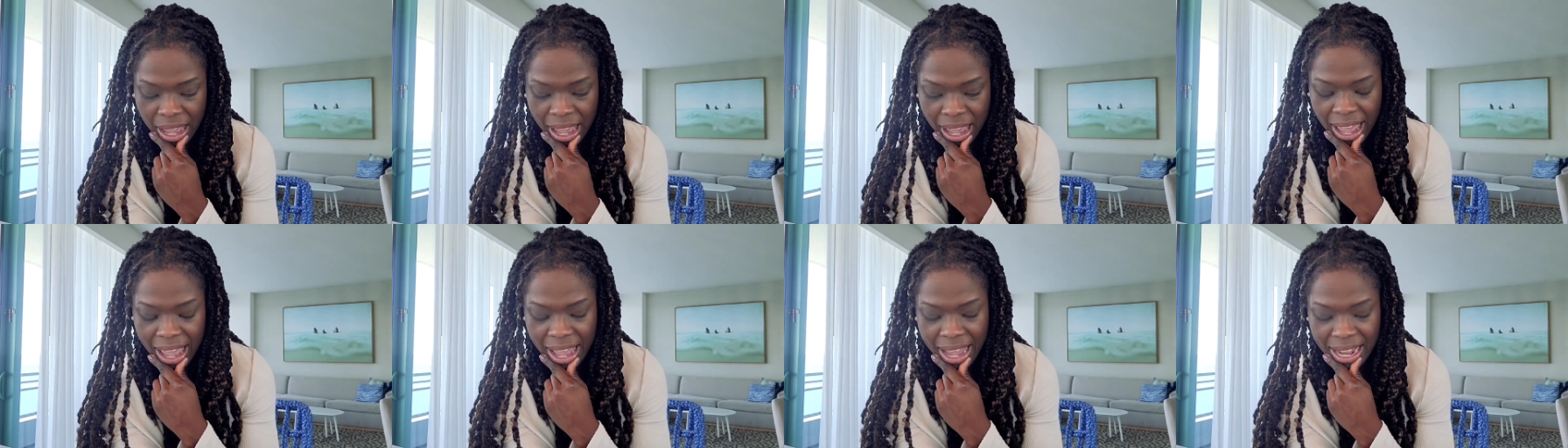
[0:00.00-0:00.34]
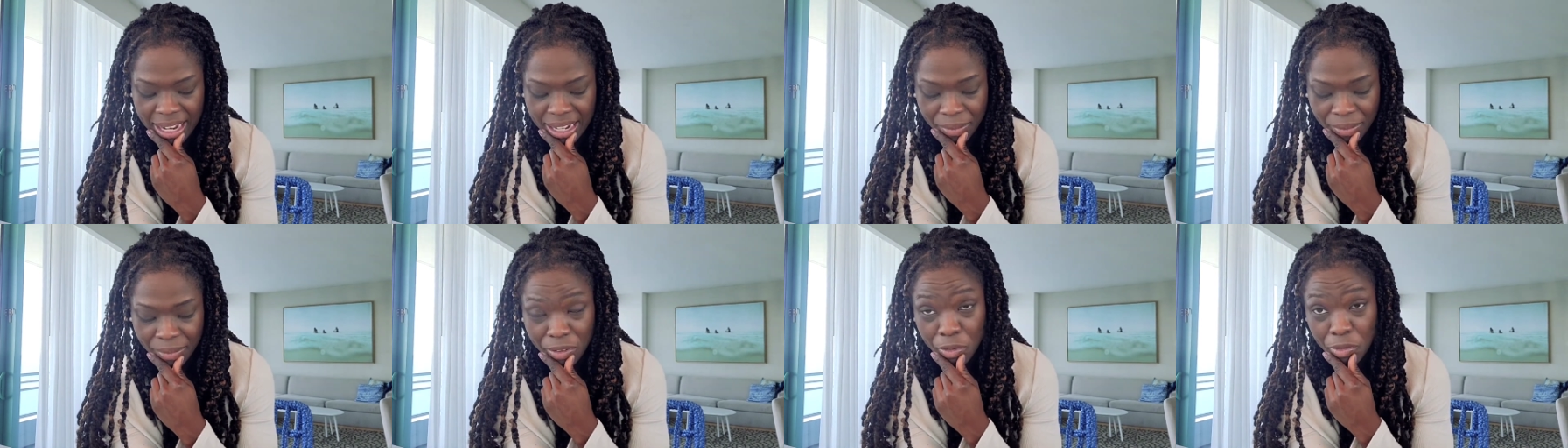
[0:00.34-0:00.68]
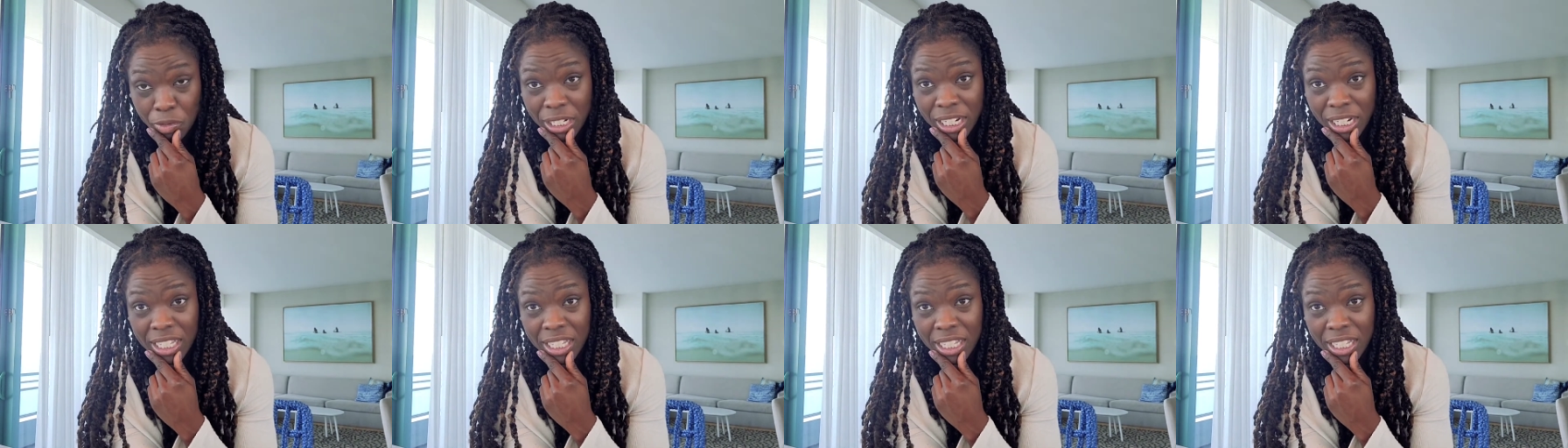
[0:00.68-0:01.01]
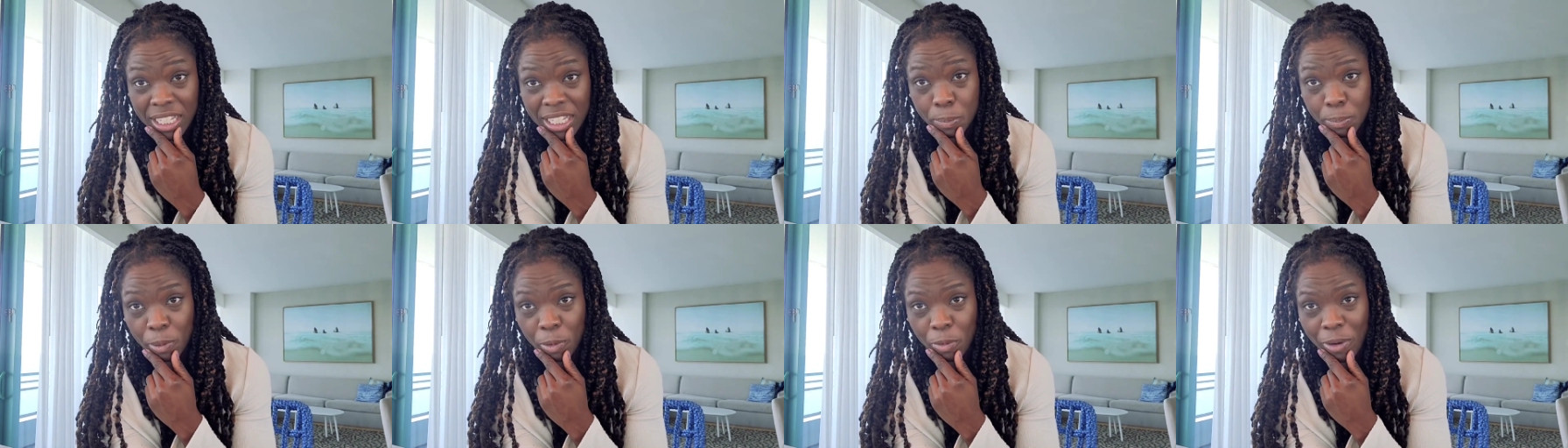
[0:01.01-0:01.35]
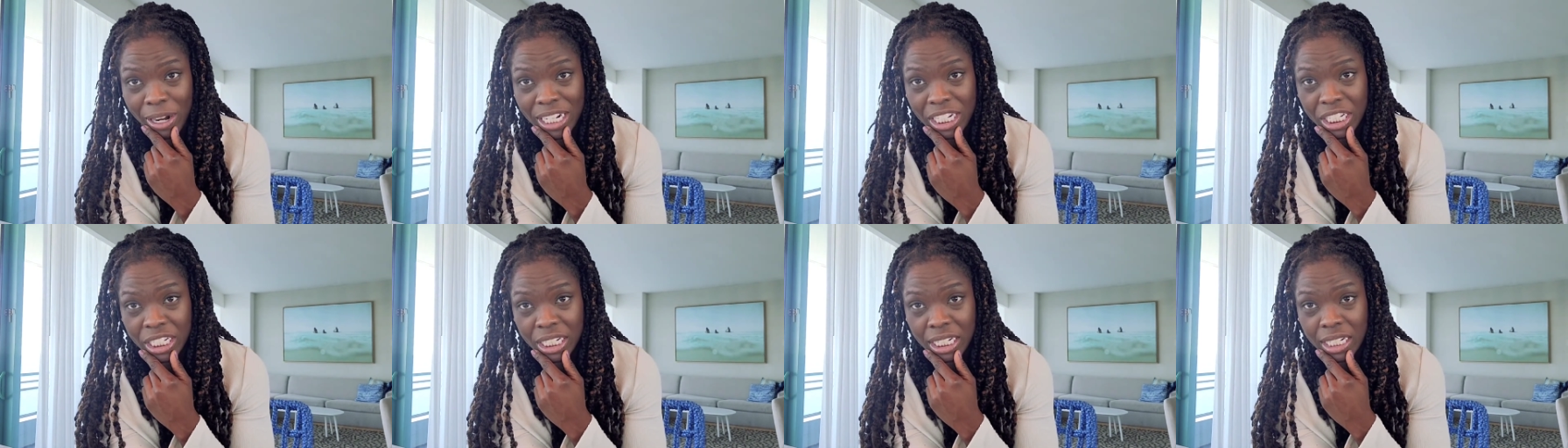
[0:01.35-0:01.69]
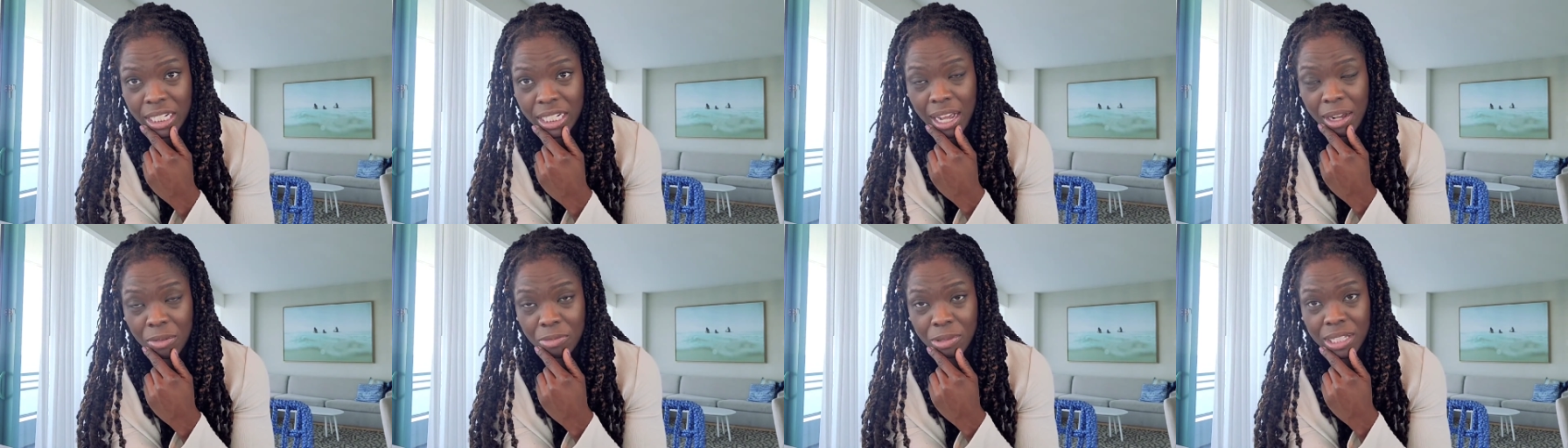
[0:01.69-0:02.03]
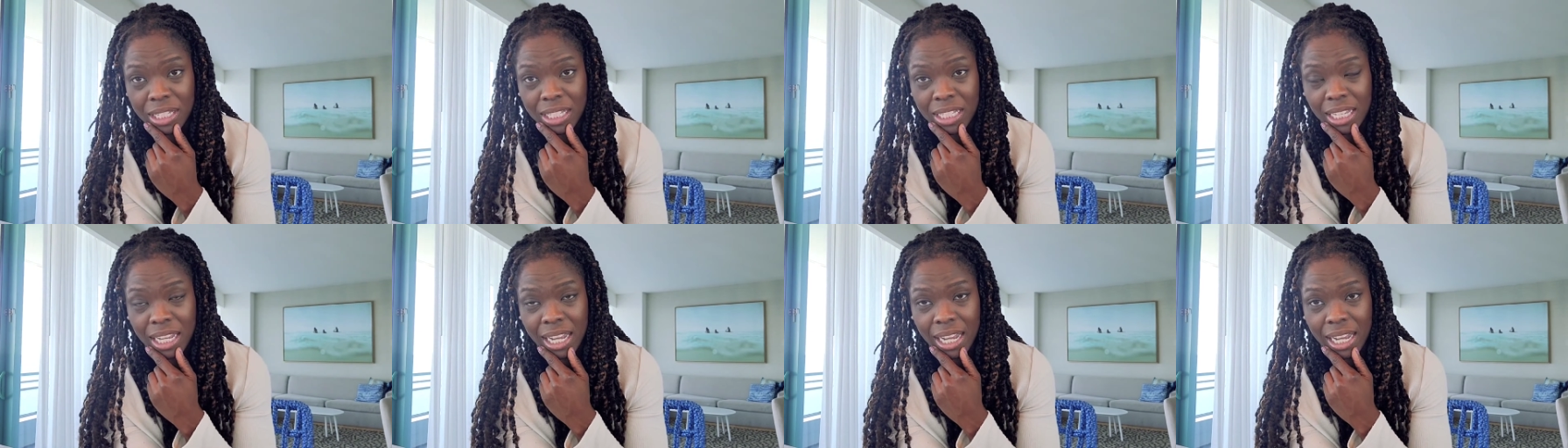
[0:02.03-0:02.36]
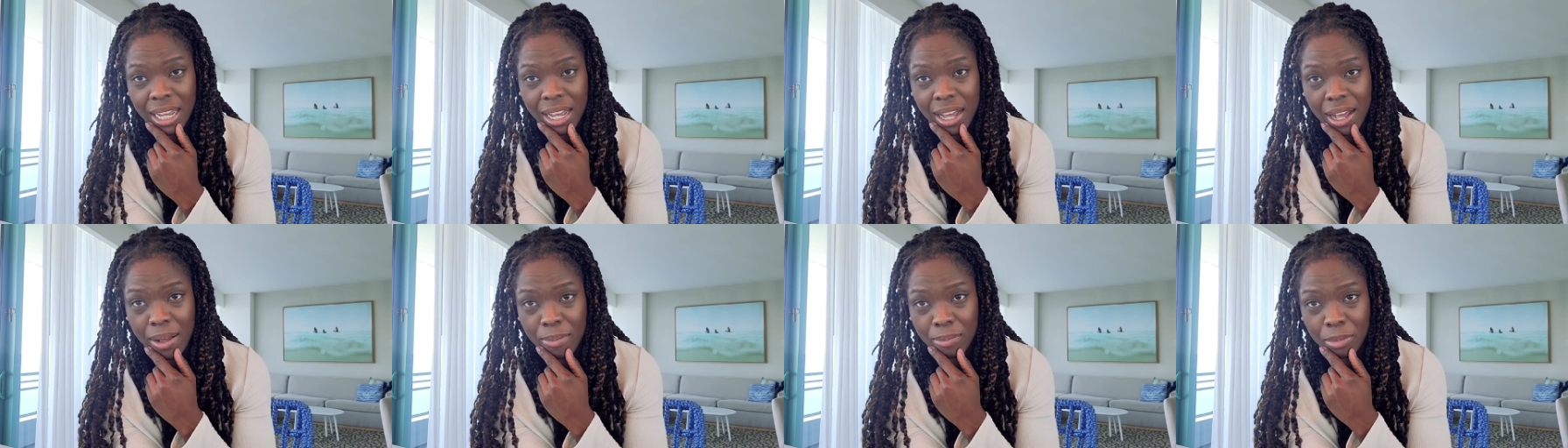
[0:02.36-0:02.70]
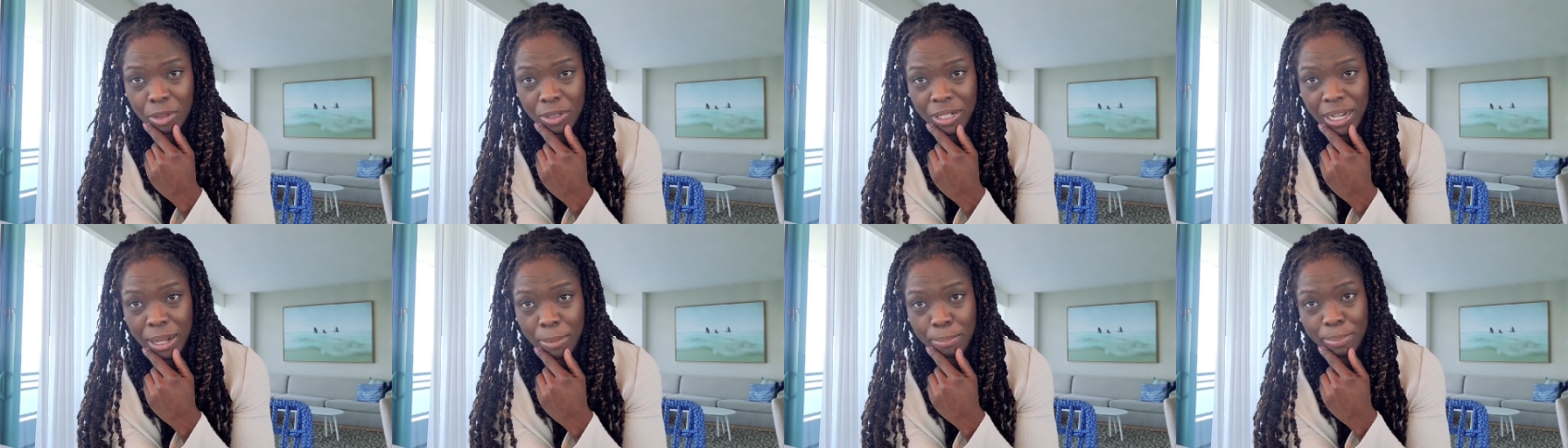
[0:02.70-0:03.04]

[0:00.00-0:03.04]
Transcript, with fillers: and if you need inspiration i would say um, look at